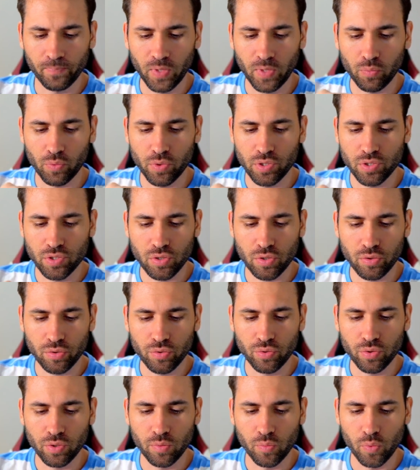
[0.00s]
we're just gonna
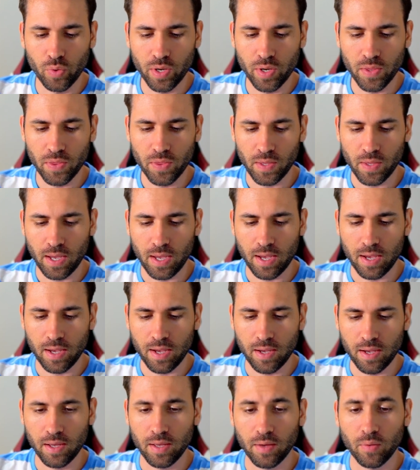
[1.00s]
do it with
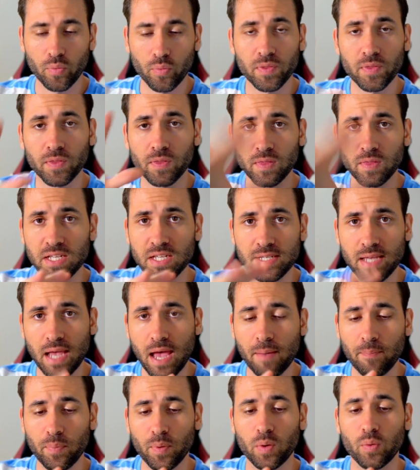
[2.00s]
uh, with this
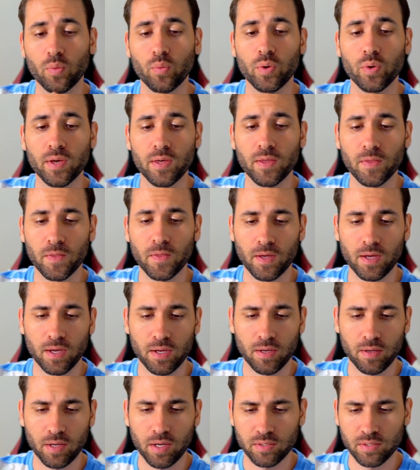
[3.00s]
app, with uh,
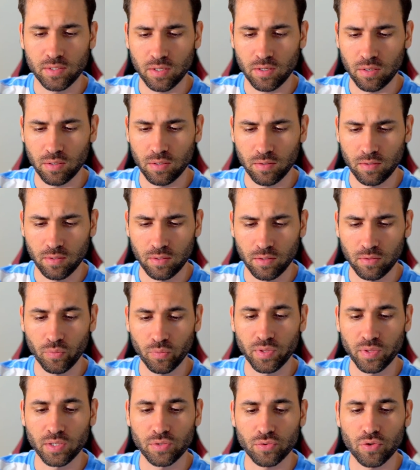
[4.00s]
how's it called, with
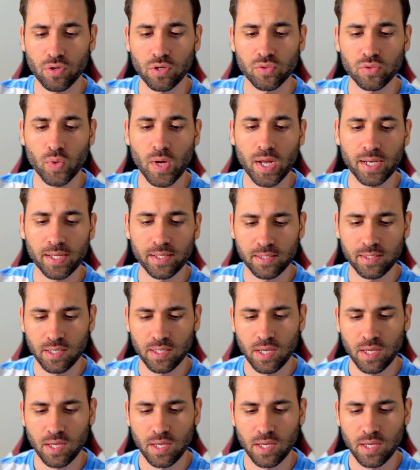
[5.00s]
the Trust Wallet.